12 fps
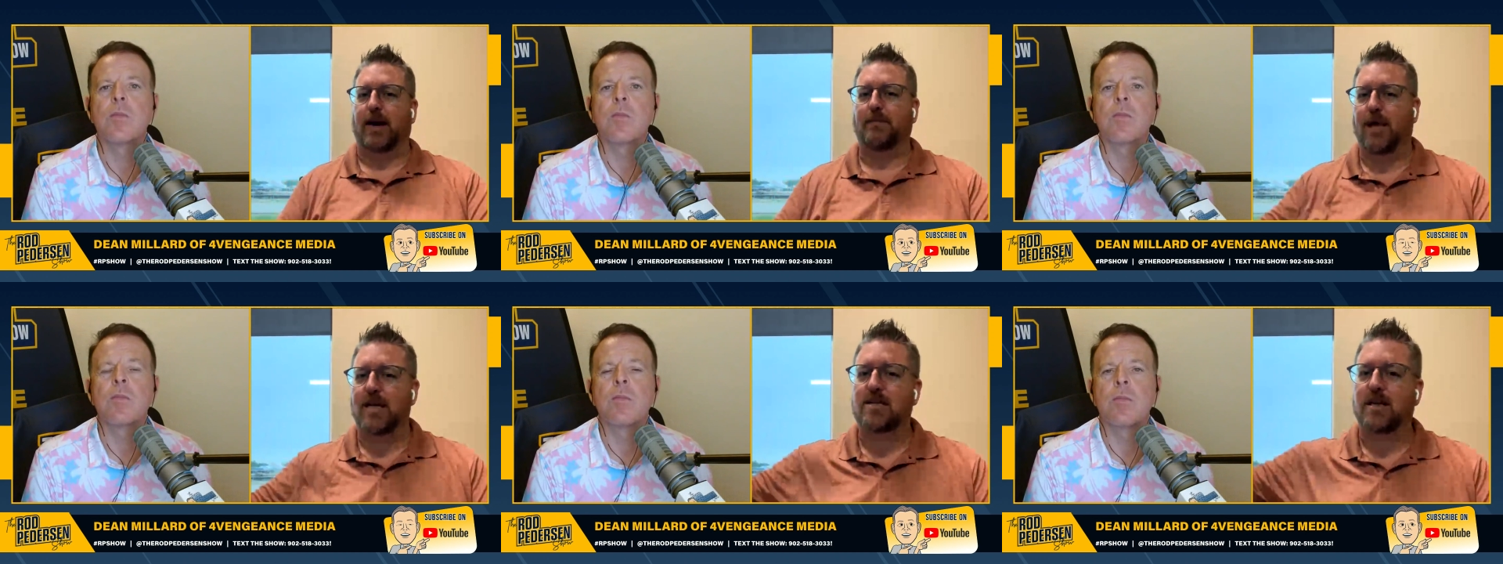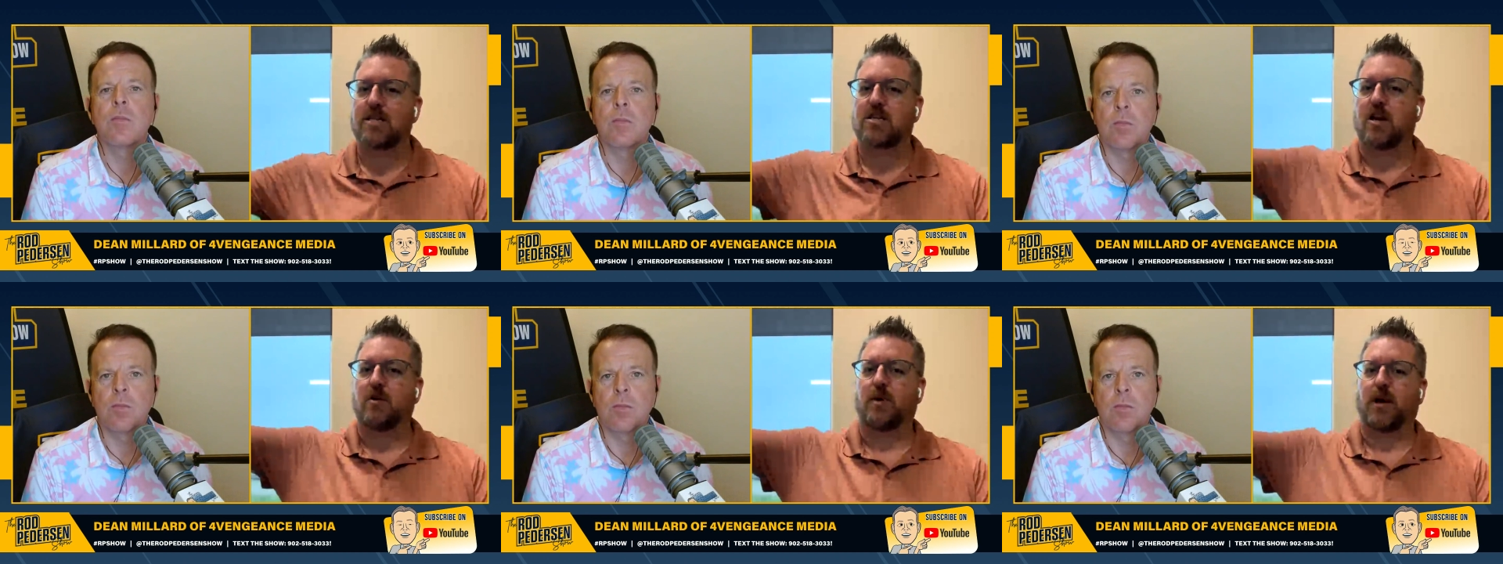Speaker 1: I'm guessing it's
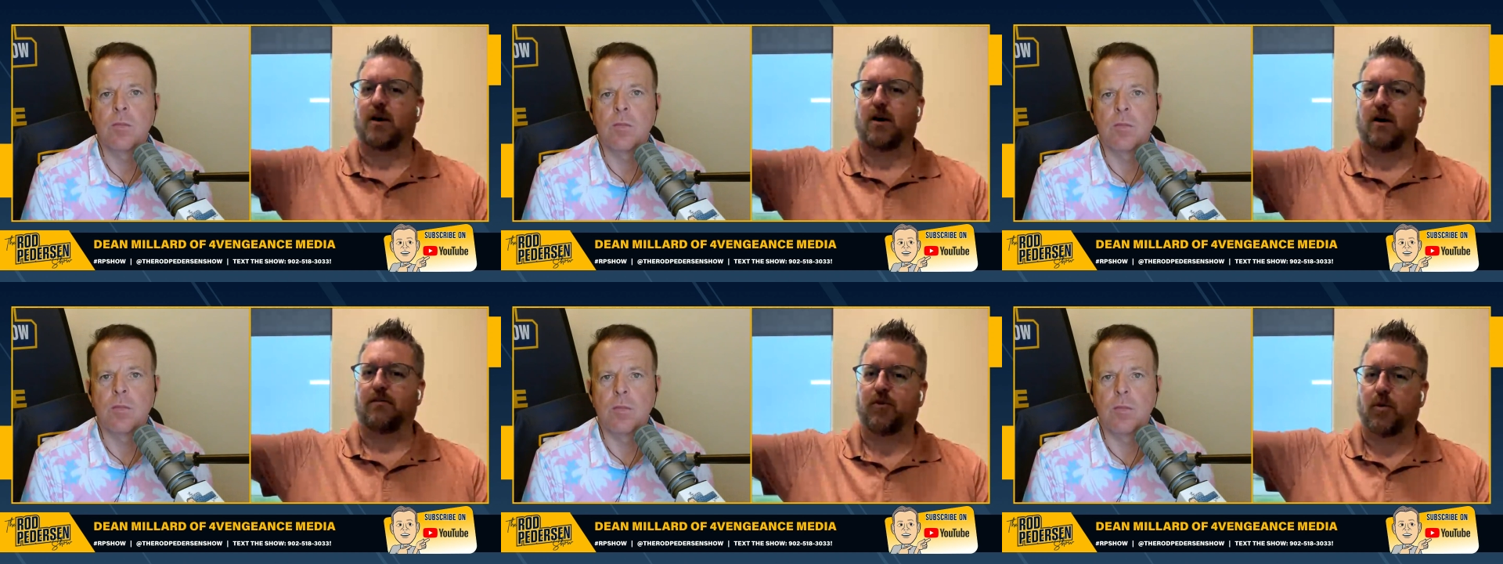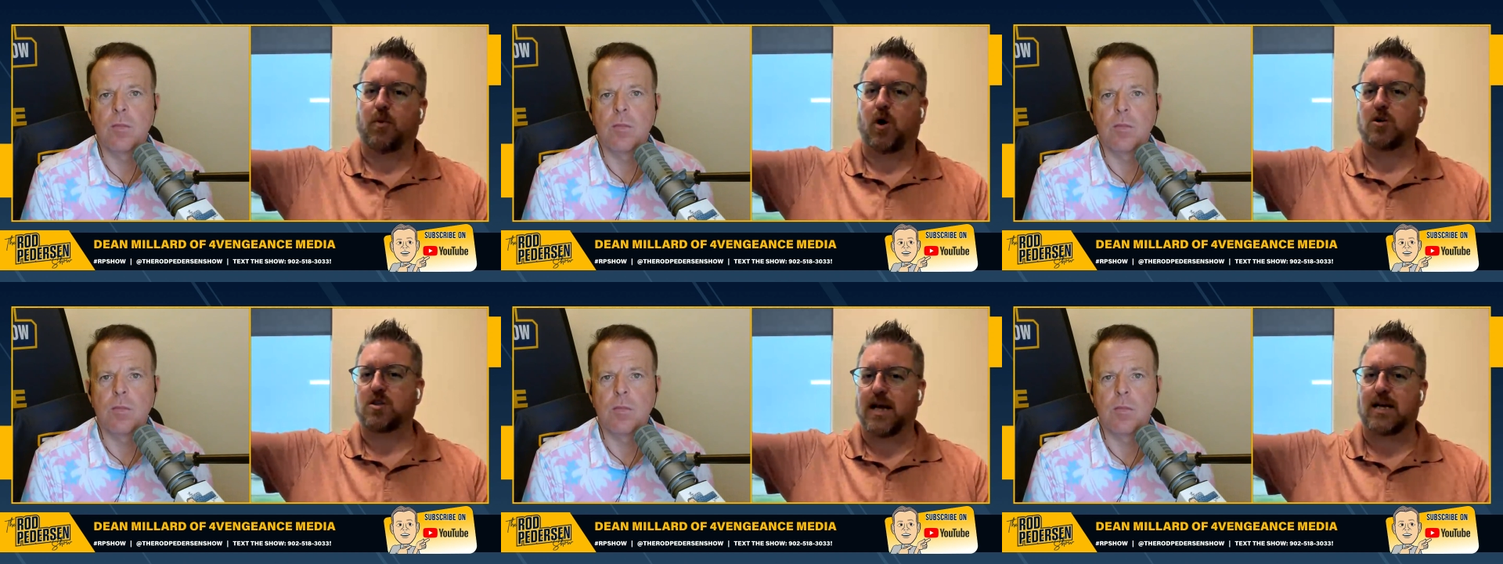going to be a
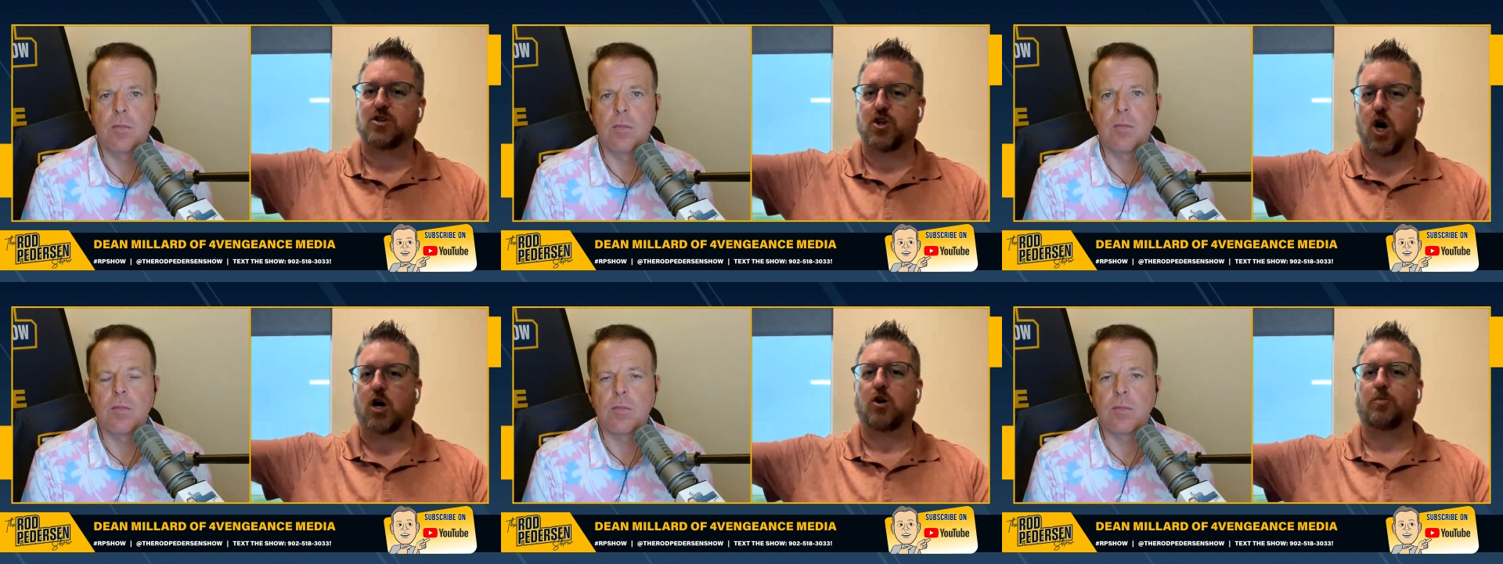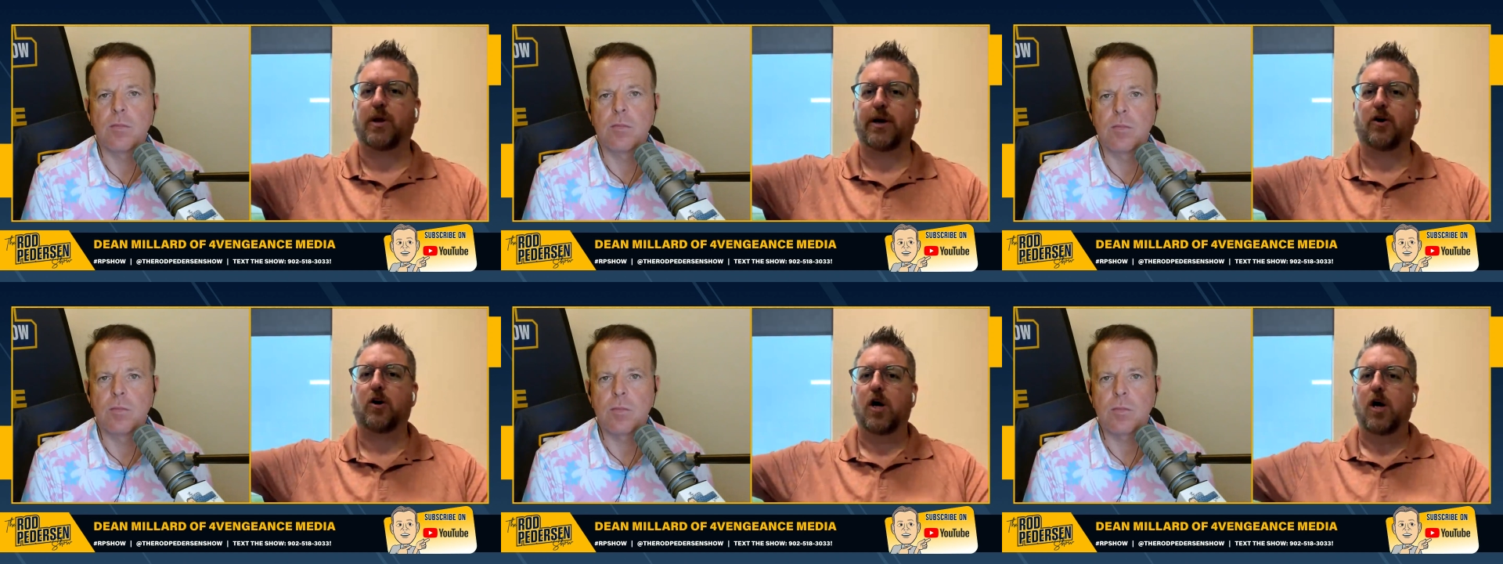football/soccer
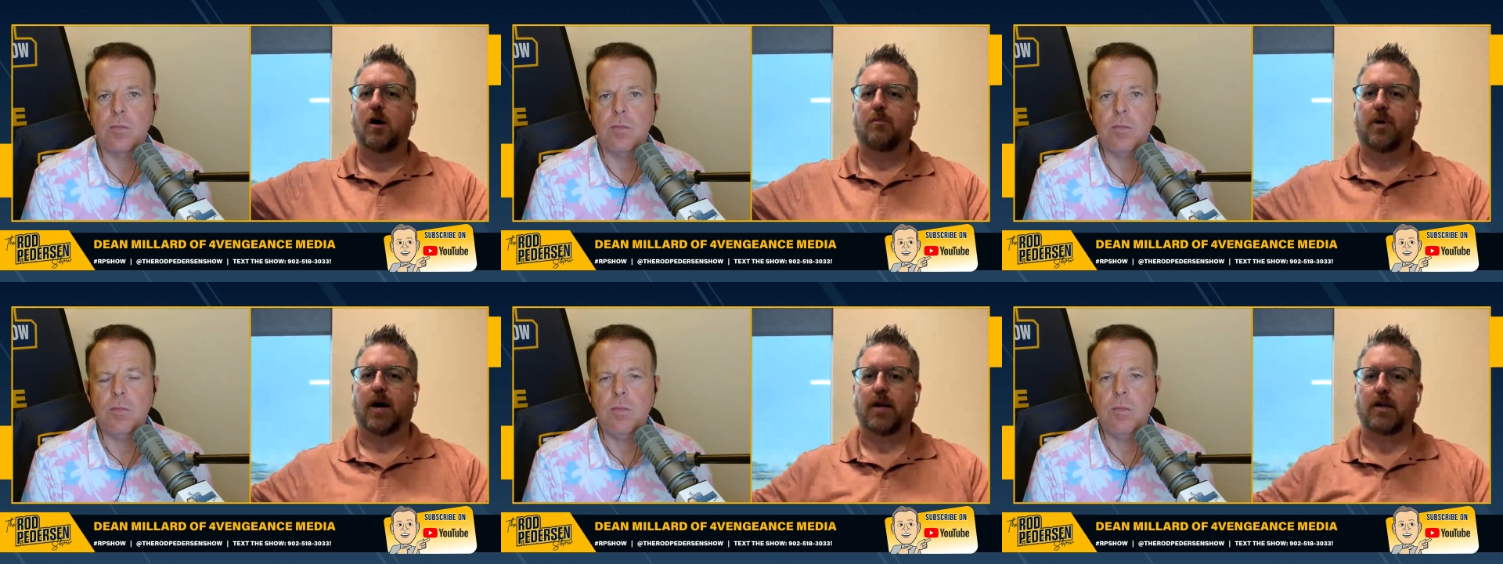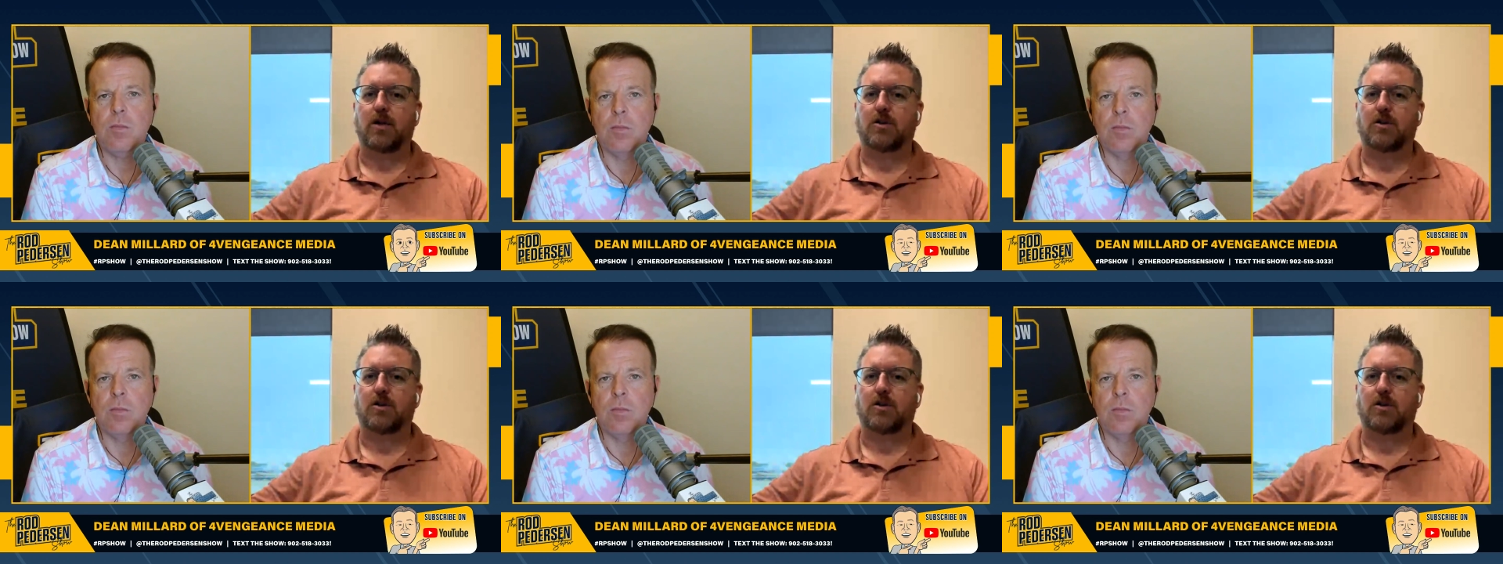player, but